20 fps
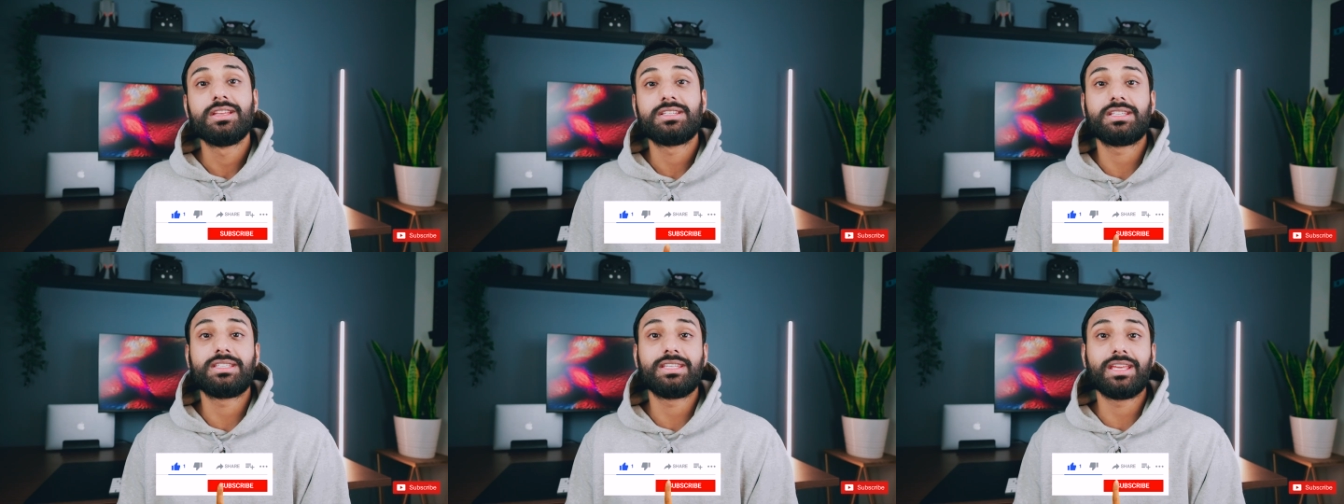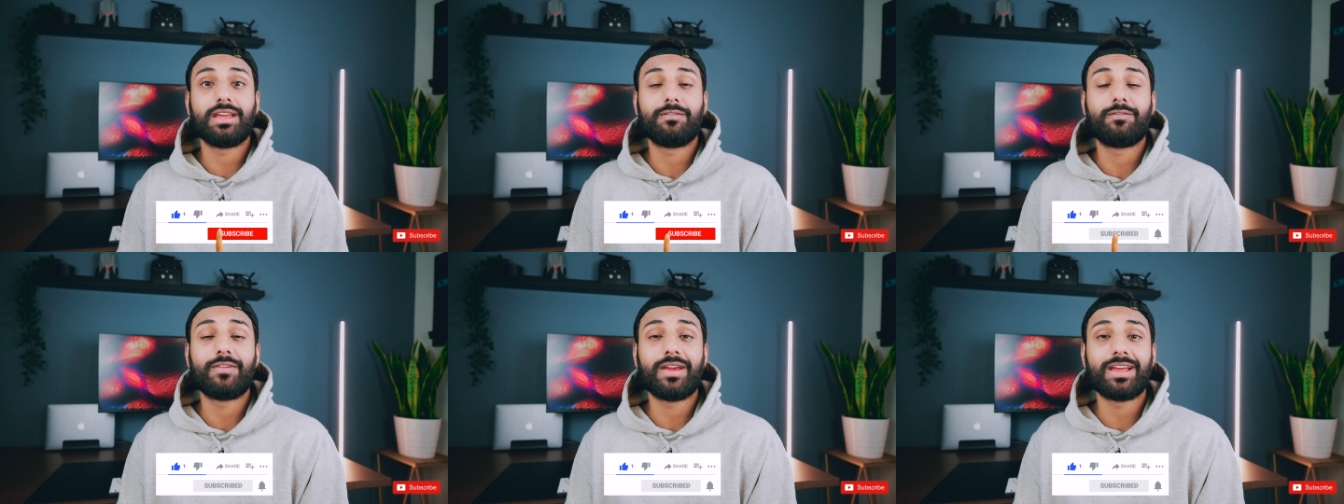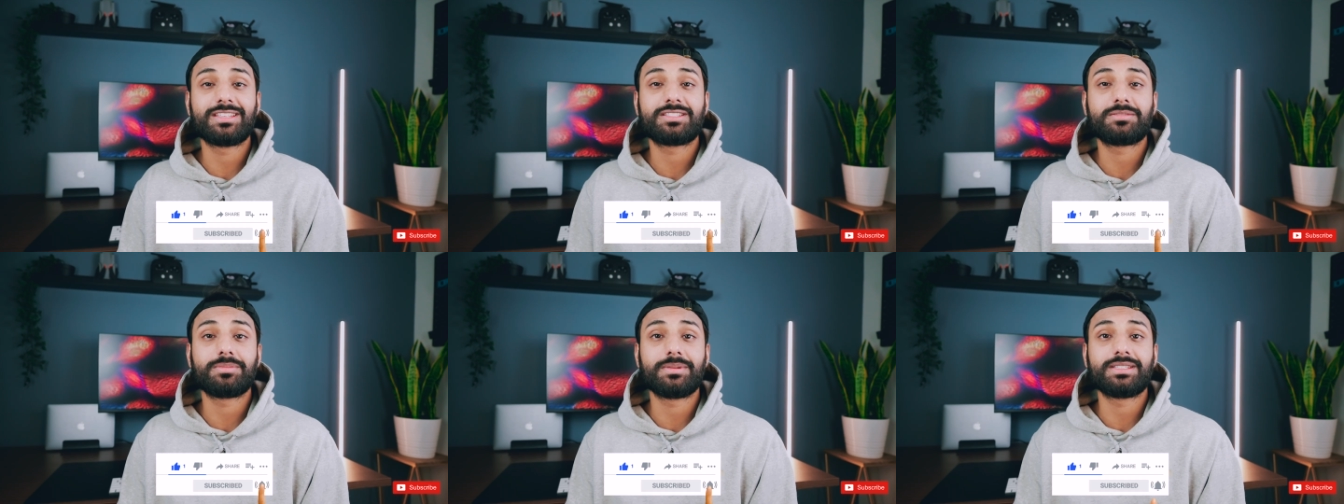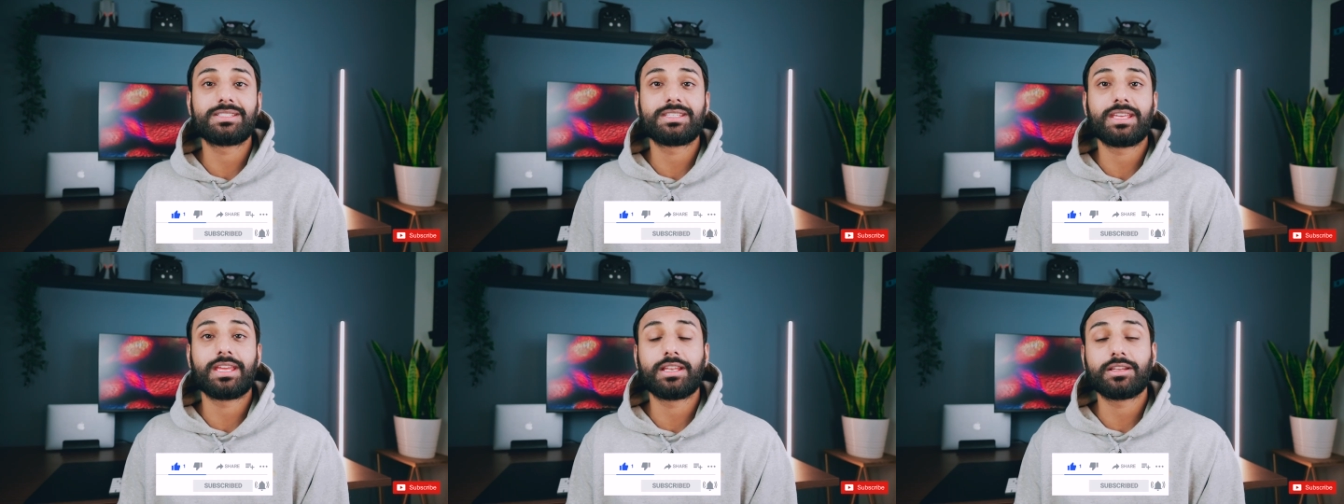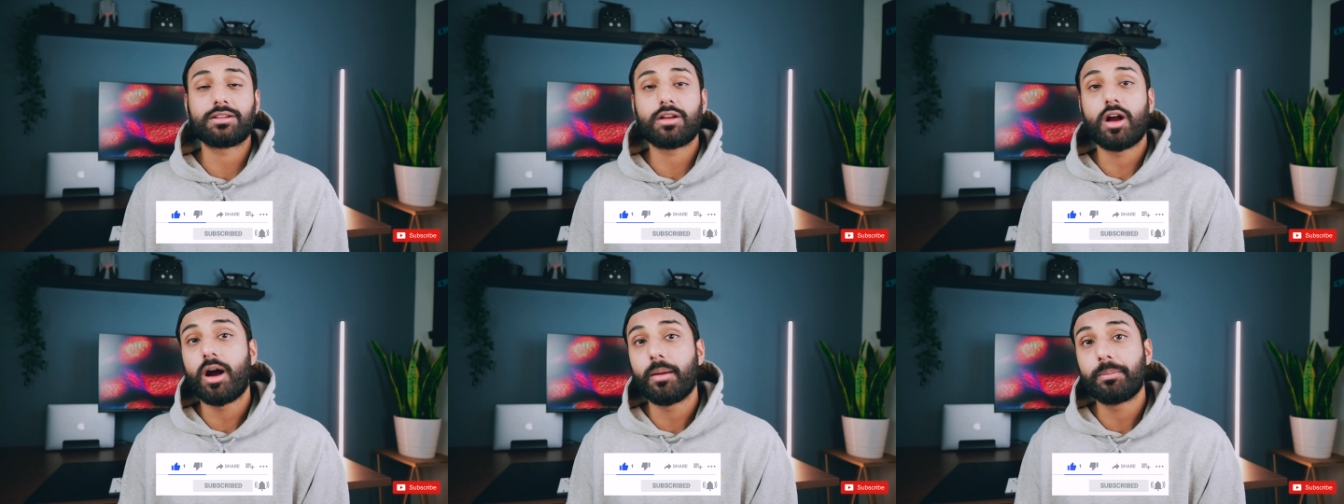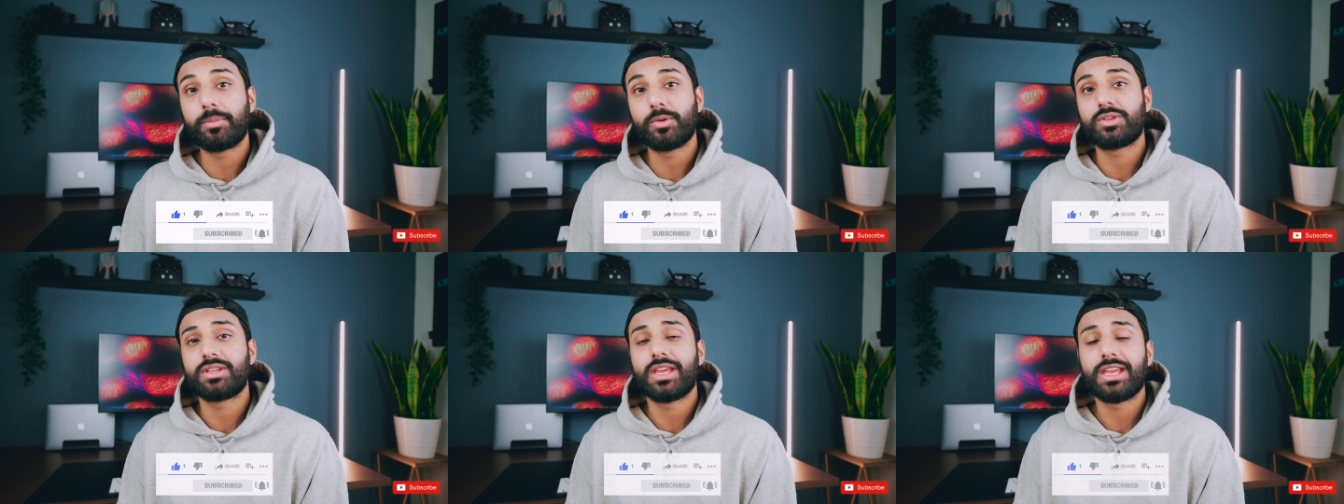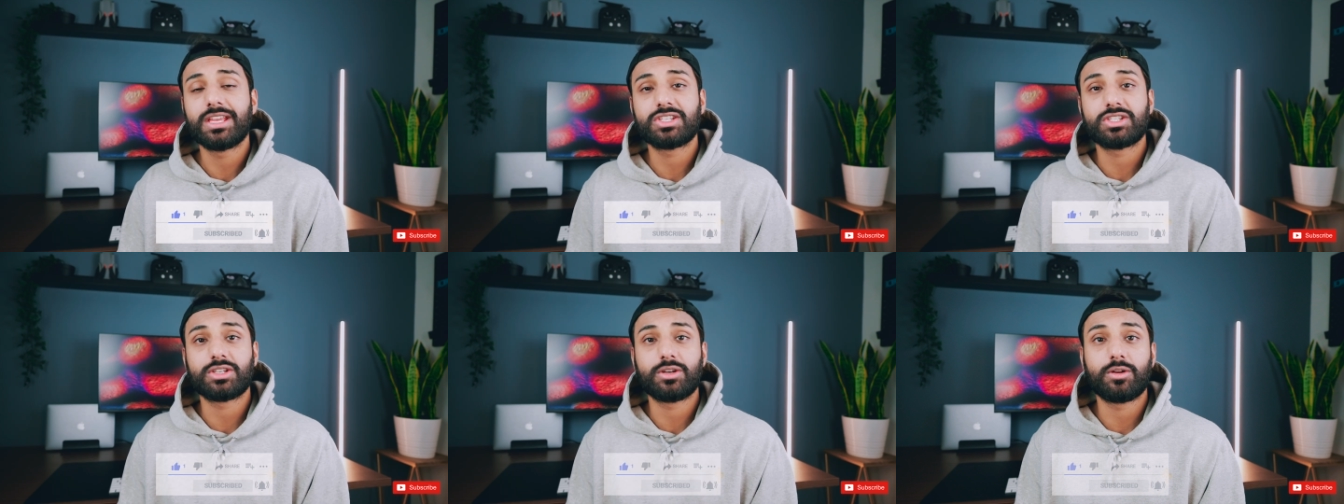to the advancements in
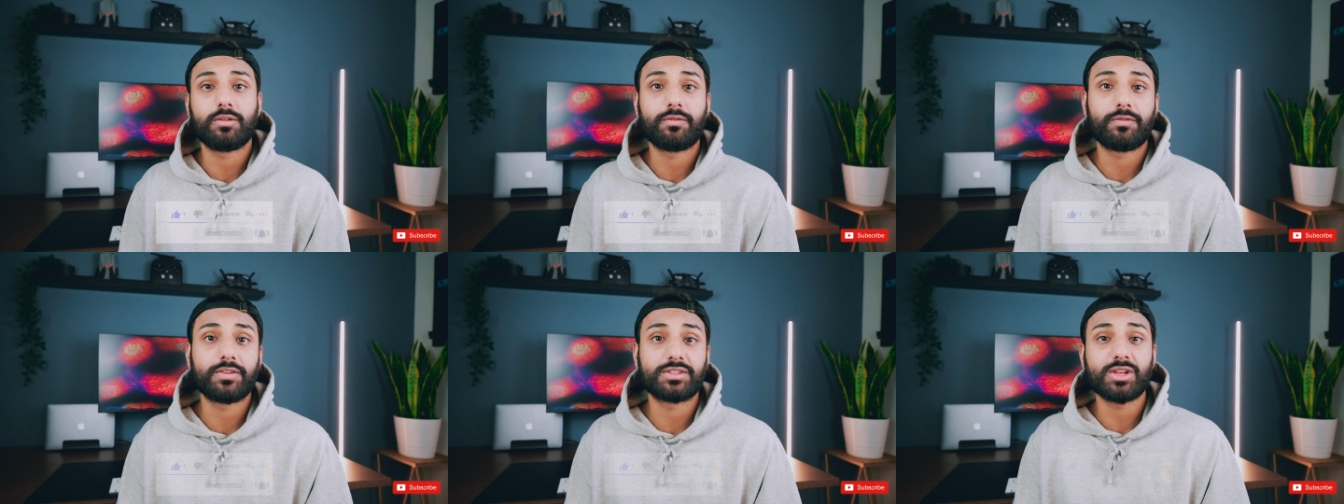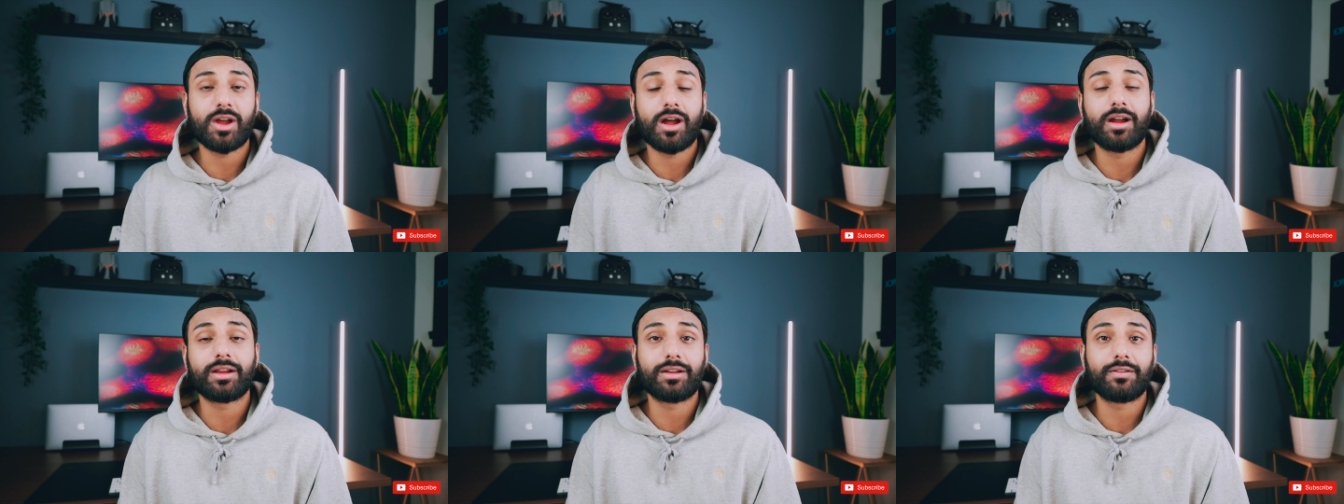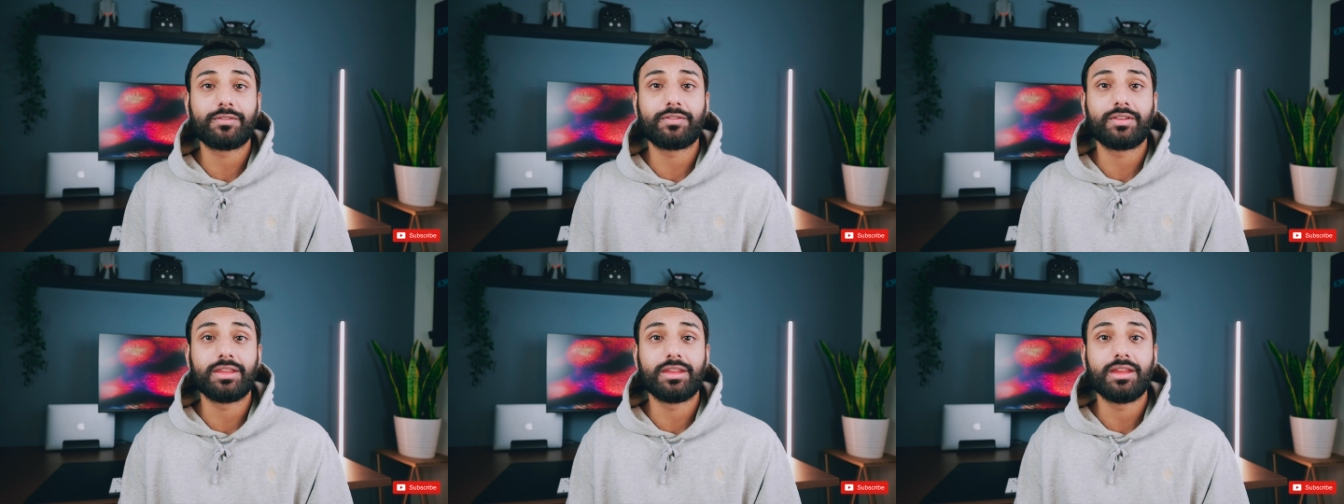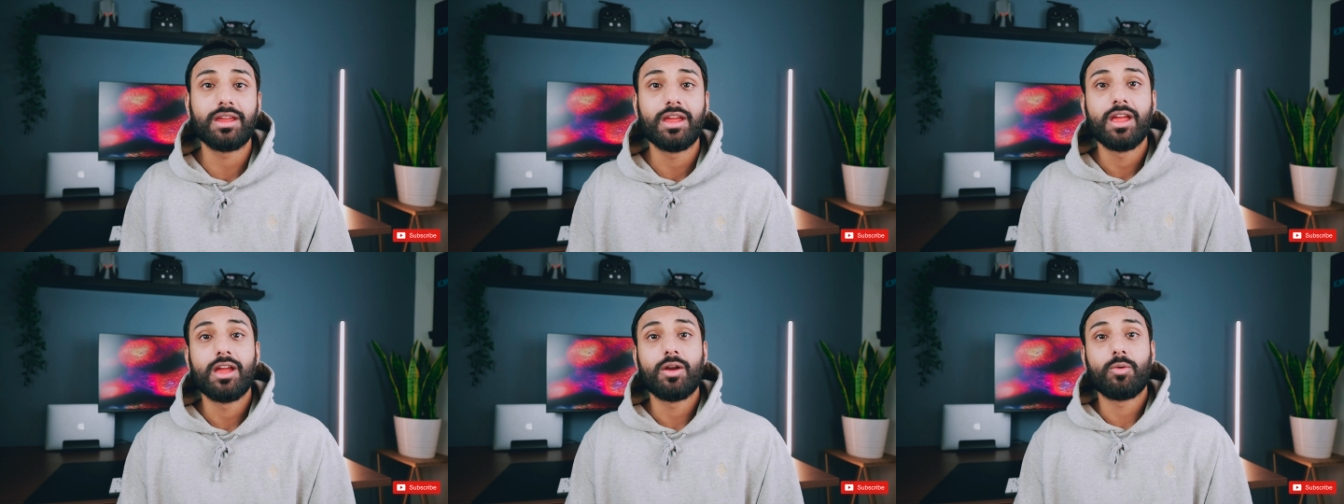computational photography.